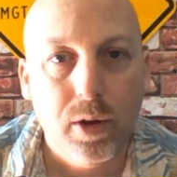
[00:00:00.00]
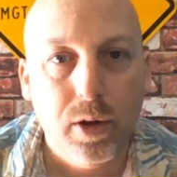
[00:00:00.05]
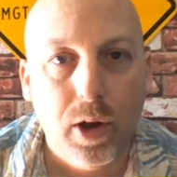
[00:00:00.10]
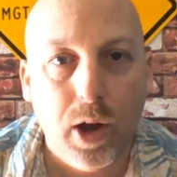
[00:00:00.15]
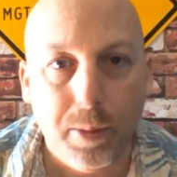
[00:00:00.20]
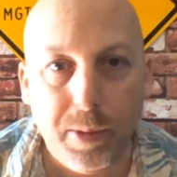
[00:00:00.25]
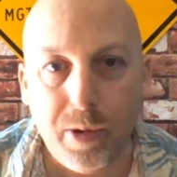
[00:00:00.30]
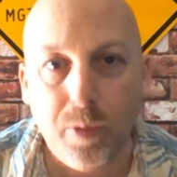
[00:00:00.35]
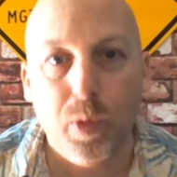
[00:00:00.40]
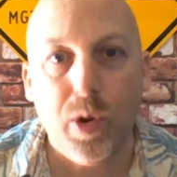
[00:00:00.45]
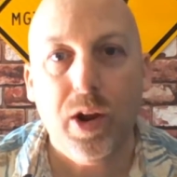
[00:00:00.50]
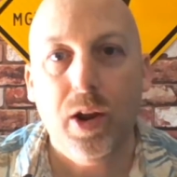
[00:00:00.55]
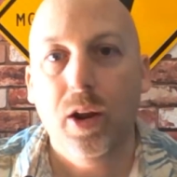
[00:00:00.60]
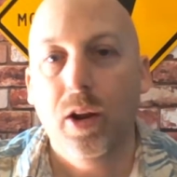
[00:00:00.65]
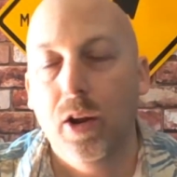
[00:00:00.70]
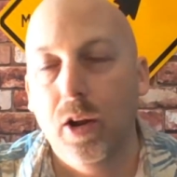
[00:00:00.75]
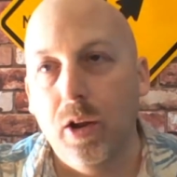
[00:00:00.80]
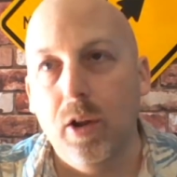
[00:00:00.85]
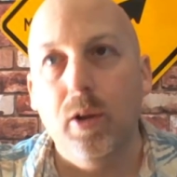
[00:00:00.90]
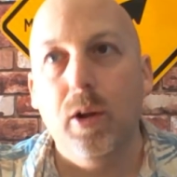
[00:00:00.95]
I mean, we
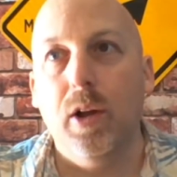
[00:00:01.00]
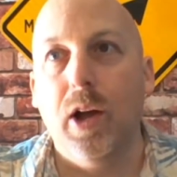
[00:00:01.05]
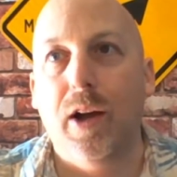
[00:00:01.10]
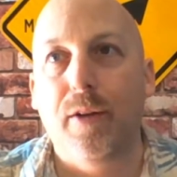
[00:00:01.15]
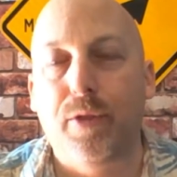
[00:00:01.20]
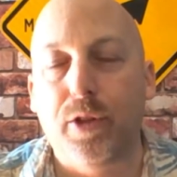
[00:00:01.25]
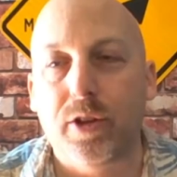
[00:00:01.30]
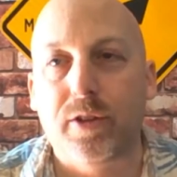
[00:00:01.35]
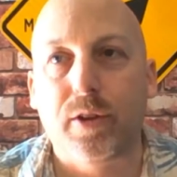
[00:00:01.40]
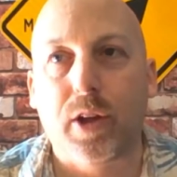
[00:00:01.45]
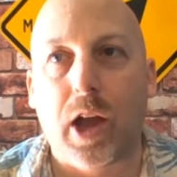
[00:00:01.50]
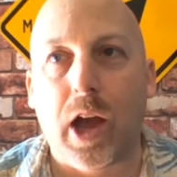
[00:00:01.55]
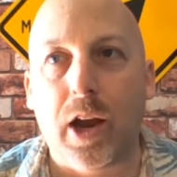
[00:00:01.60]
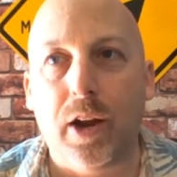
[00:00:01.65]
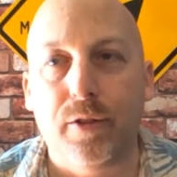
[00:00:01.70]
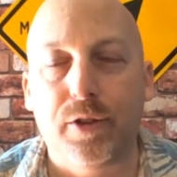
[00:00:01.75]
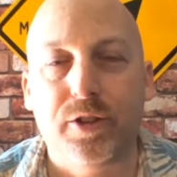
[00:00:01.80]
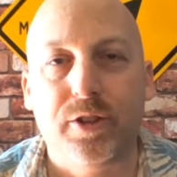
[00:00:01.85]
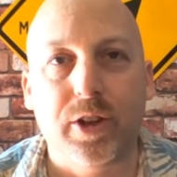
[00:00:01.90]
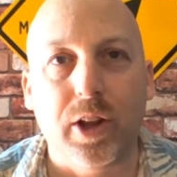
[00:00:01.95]
have this kind
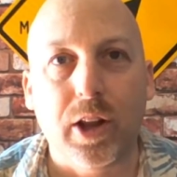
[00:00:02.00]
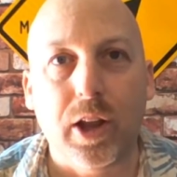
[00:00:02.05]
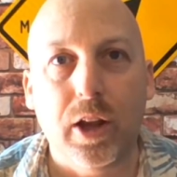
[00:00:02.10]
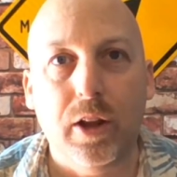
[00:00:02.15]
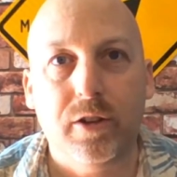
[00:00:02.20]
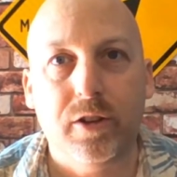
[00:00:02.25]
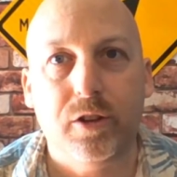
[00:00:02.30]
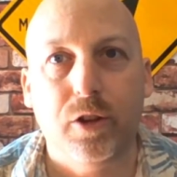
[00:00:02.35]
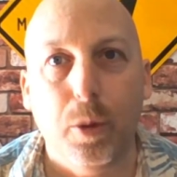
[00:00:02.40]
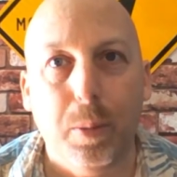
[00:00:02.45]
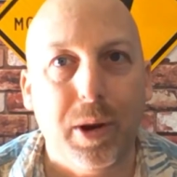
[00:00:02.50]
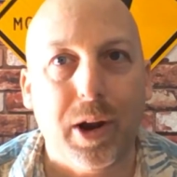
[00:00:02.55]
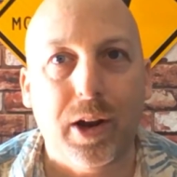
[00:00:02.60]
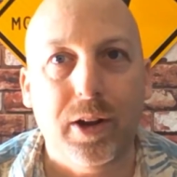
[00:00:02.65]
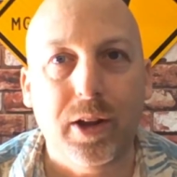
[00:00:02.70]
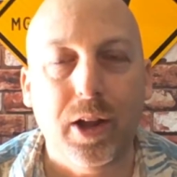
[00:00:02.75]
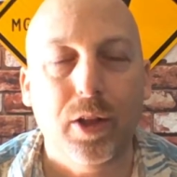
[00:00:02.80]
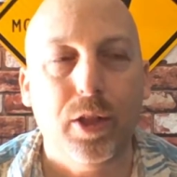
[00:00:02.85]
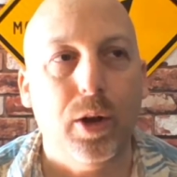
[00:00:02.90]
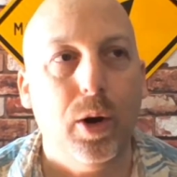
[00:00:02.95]
of silly, stupid
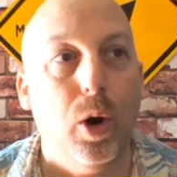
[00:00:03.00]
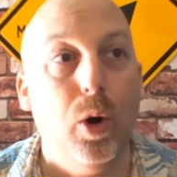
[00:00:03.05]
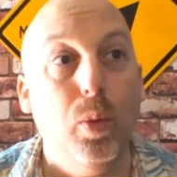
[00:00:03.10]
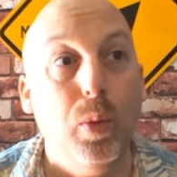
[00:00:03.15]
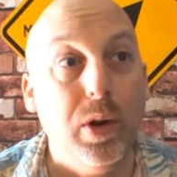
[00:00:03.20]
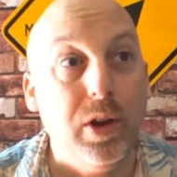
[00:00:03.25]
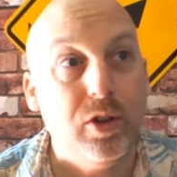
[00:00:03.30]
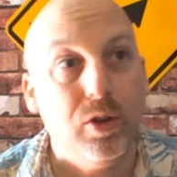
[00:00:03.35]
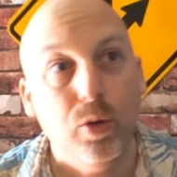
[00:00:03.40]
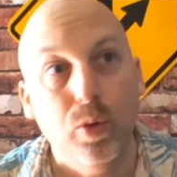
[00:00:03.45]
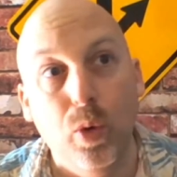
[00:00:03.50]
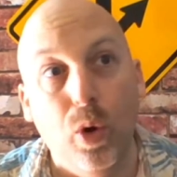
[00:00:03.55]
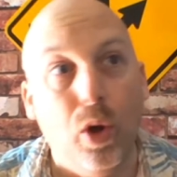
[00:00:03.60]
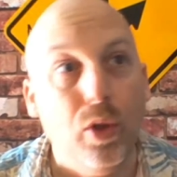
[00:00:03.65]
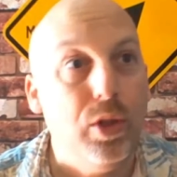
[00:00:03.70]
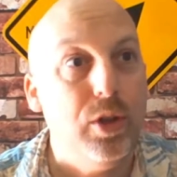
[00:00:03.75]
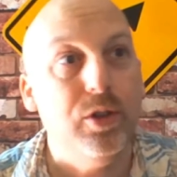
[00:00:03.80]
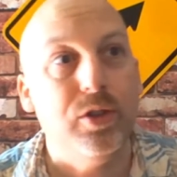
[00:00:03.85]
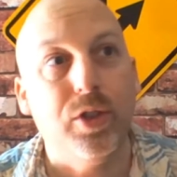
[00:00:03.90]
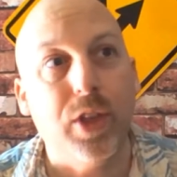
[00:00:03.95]
idea that, oh, we do
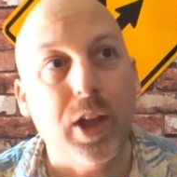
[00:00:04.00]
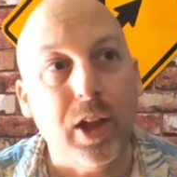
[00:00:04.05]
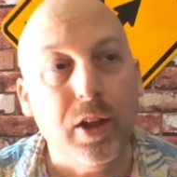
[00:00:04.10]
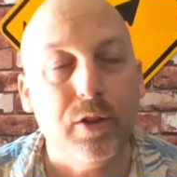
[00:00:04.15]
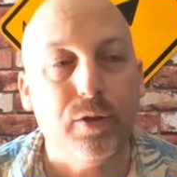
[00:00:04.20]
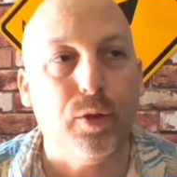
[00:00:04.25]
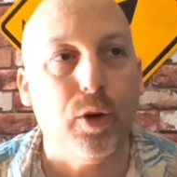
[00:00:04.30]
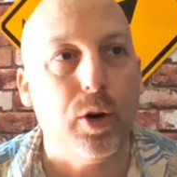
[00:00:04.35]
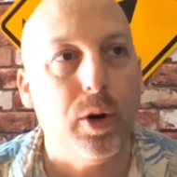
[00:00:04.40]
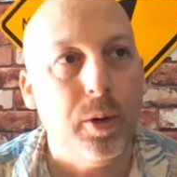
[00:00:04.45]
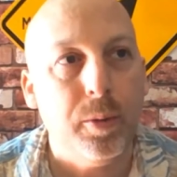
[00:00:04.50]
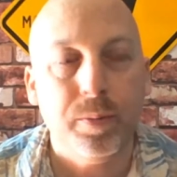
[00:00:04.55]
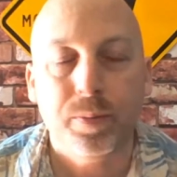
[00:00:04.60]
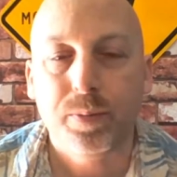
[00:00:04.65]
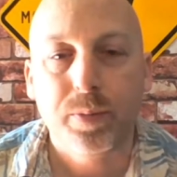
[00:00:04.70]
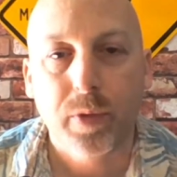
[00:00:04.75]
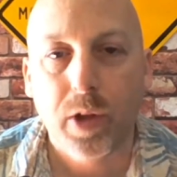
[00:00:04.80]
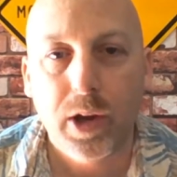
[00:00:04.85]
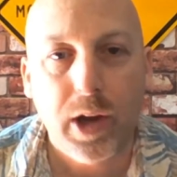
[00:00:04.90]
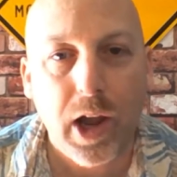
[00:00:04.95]
all these things for
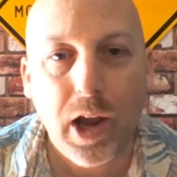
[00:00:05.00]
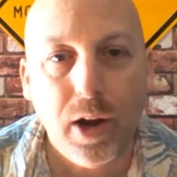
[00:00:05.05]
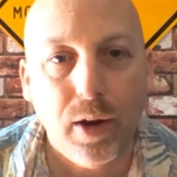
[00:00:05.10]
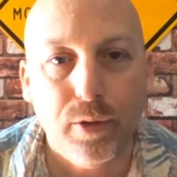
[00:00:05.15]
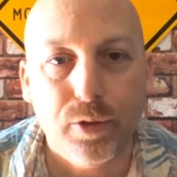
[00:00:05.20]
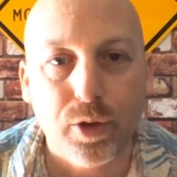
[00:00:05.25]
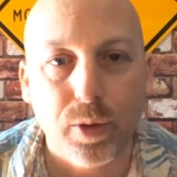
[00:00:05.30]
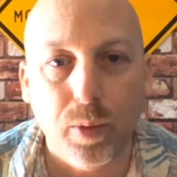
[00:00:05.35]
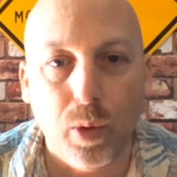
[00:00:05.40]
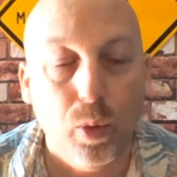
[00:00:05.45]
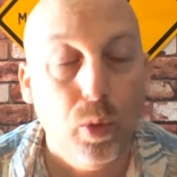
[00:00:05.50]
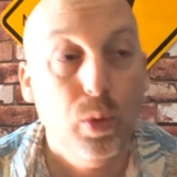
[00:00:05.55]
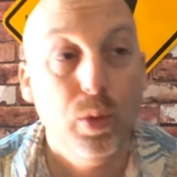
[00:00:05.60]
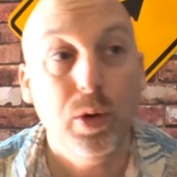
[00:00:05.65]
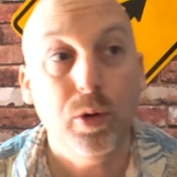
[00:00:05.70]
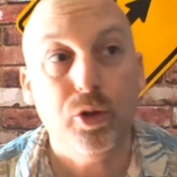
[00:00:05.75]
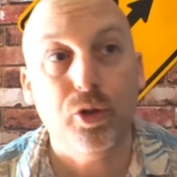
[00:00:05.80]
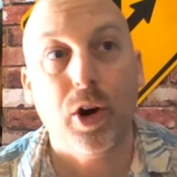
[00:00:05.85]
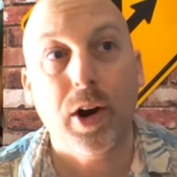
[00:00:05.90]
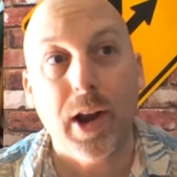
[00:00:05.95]
natives and, oh,
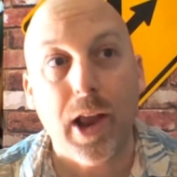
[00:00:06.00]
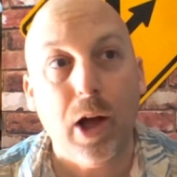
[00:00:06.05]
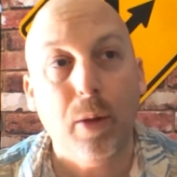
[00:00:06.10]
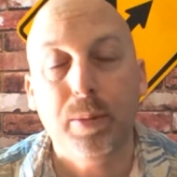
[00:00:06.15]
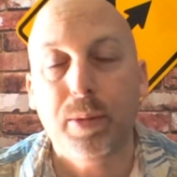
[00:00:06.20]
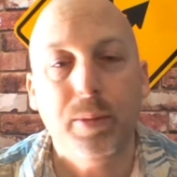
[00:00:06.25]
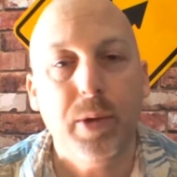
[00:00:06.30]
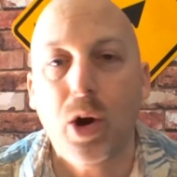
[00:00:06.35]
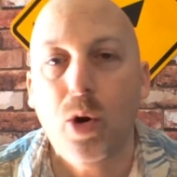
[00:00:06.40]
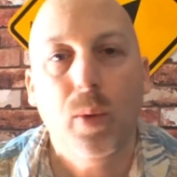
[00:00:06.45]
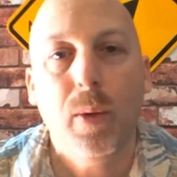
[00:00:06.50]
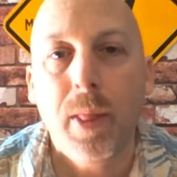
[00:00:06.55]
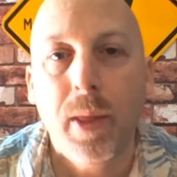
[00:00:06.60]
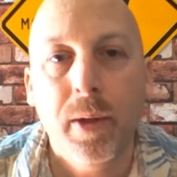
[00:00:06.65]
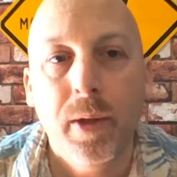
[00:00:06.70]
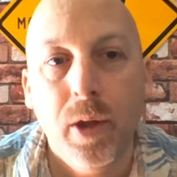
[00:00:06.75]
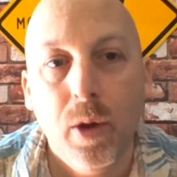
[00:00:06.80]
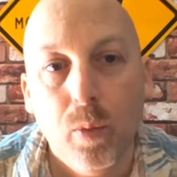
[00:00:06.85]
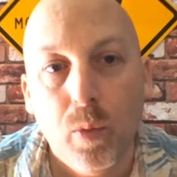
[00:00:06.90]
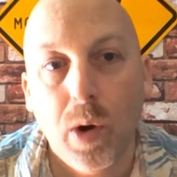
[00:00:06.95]
we're trying to help them. No,
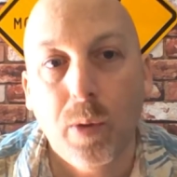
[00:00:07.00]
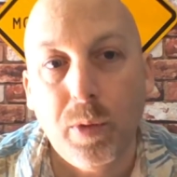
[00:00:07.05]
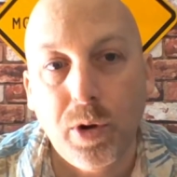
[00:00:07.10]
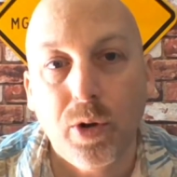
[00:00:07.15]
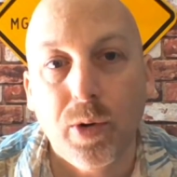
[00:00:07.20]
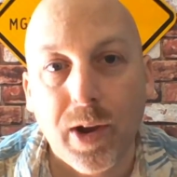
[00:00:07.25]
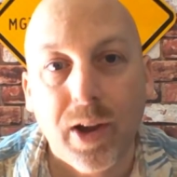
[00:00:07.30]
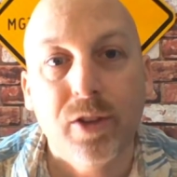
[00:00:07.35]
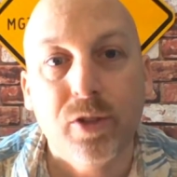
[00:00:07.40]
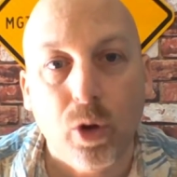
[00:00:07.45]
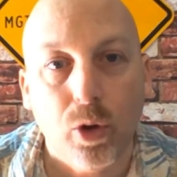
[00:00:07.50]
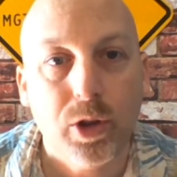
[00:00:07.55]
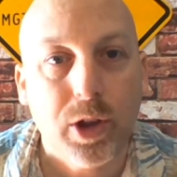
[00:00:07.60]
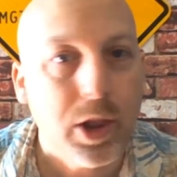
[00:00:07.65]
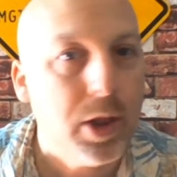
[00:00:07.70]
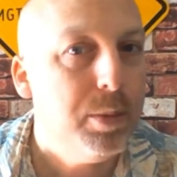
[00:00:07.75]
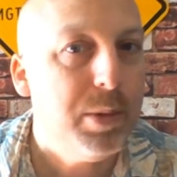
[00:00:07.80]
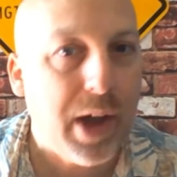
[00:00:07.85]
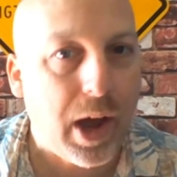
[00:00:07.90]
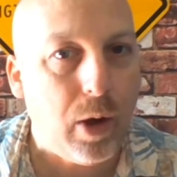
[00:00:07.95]
what we're doing is
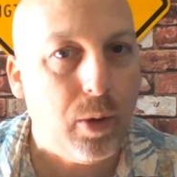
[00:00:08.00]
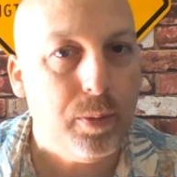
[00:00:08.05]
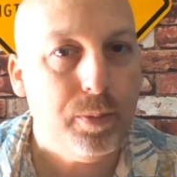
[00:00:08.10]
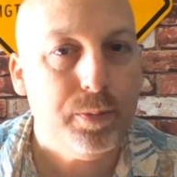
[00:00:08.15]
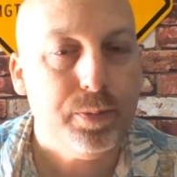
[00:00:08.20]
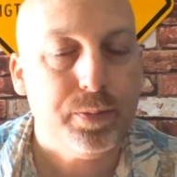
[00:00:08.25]
holding them down.